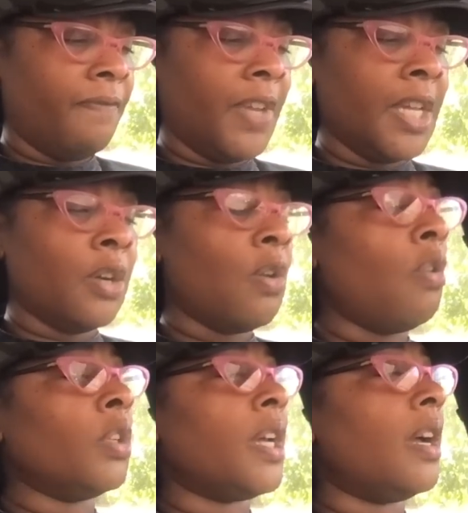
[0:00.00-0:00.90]
Phil,
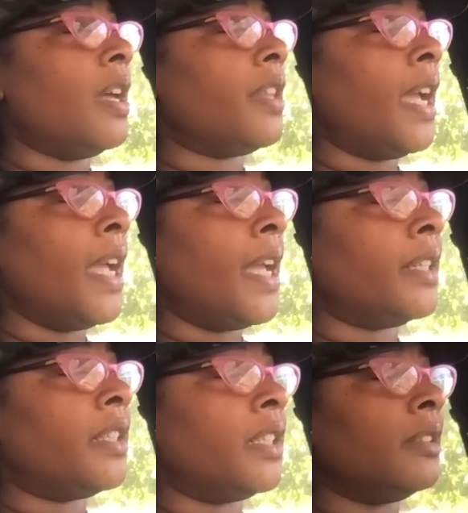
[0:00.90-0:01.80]
on the other
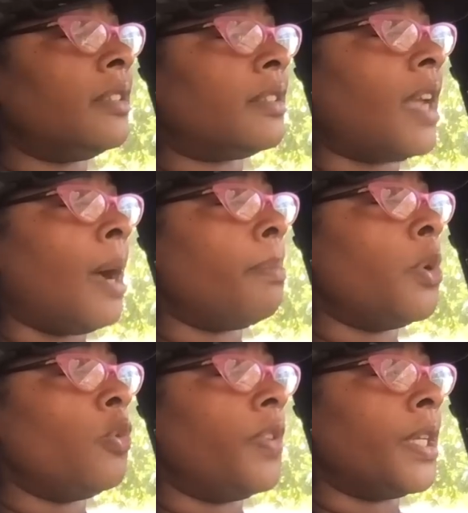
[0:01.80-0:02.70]
hand, couldn't stop
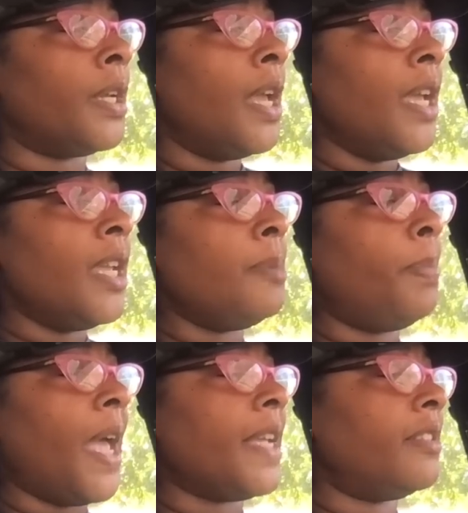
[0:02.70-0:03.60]
moving. He
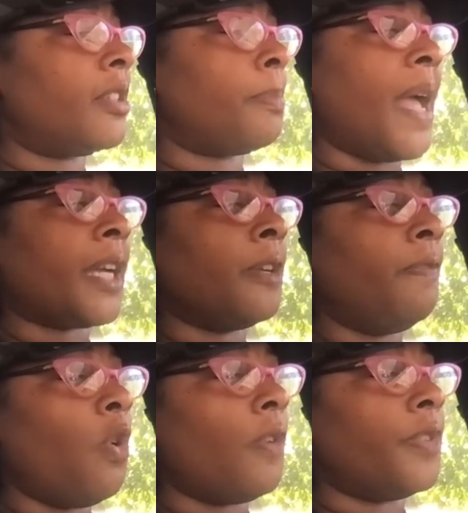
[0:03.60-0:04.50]
paced back and
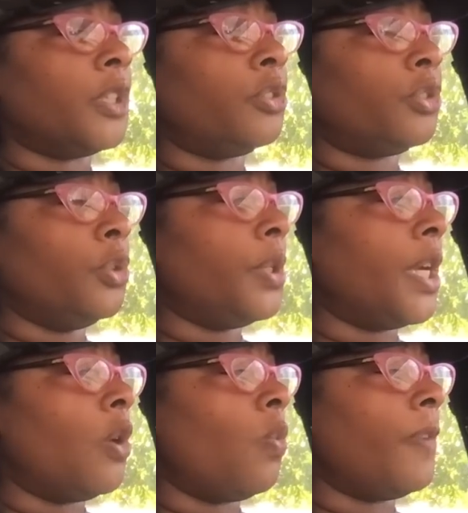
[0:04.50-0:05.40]
forth in the
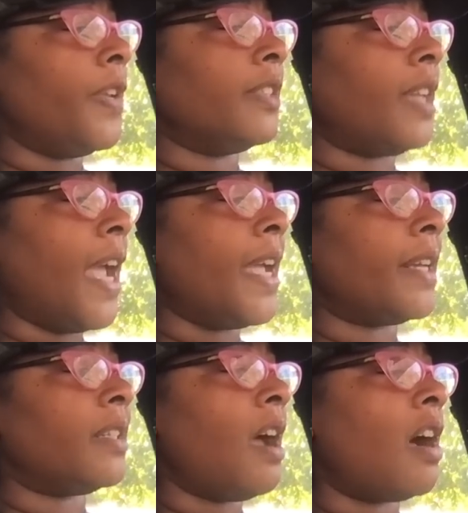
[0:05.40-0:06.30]
studio with his
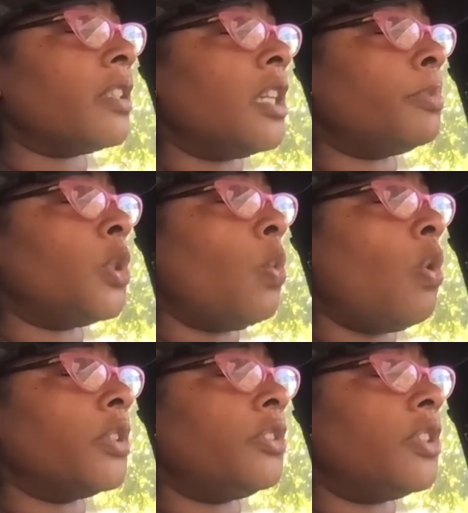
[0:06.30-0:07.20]
head cocked up
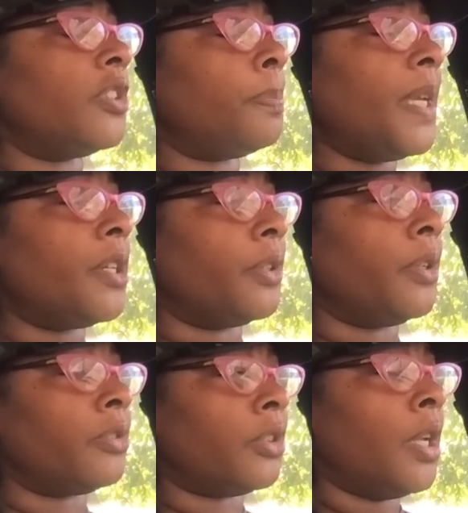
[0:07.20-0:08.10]
towards the
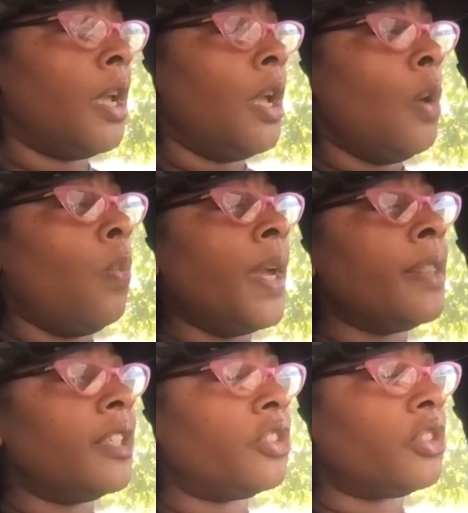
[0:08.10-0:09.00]
speakers.
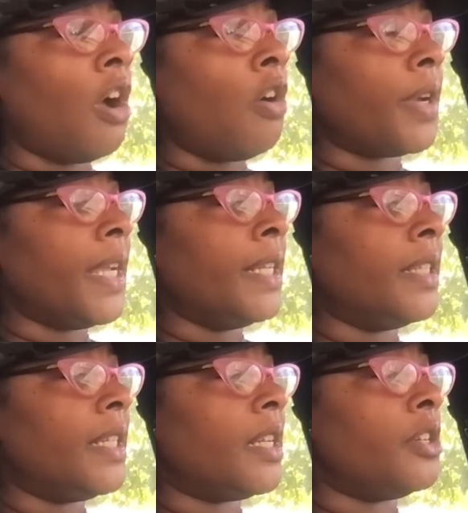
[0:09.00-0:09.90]
When the song
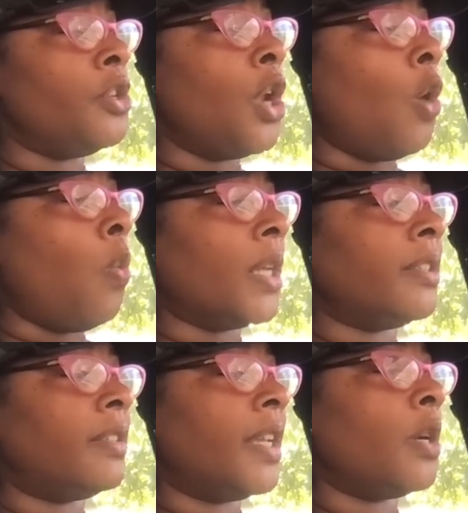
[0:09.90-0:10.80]
ended, no one
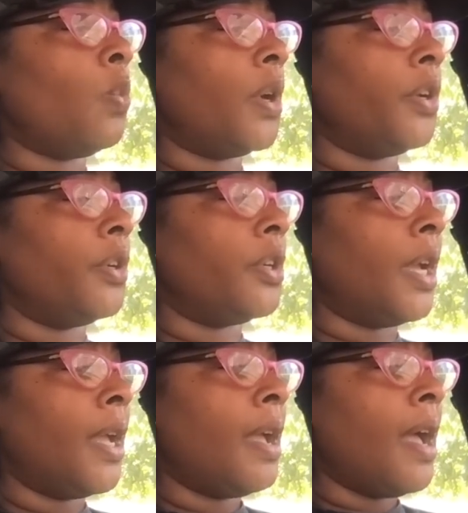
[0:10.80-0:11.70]
said a word.
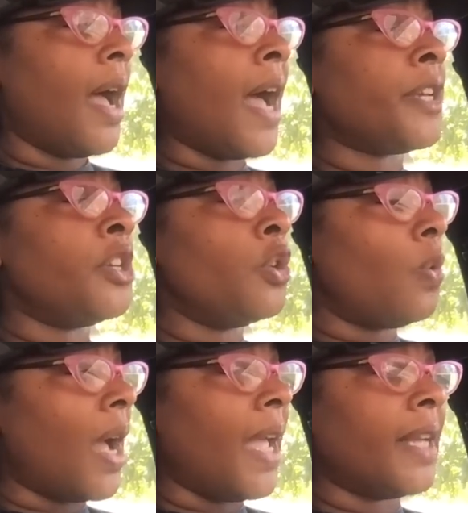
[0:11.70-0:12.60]
I
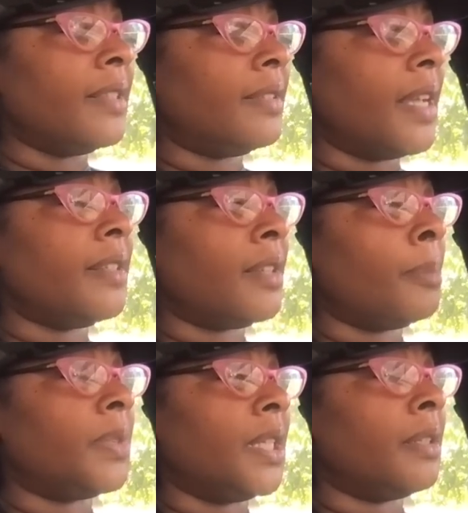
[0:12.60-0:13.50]
knew I had to say
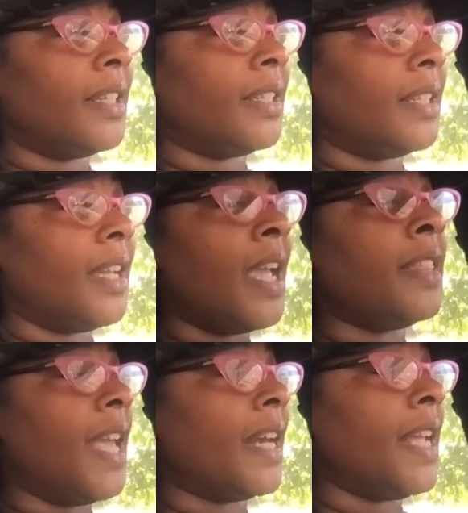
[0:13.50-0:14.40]
something,
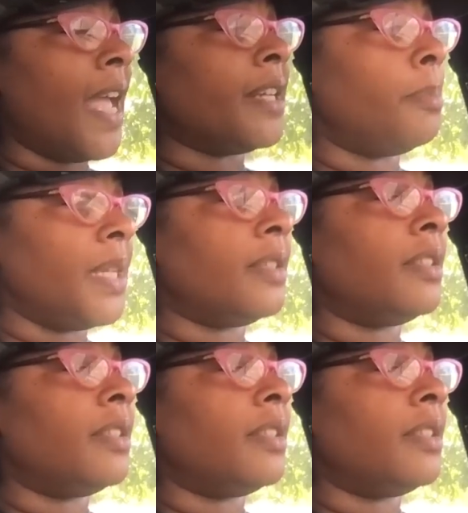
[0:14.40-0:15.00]
and that it had to be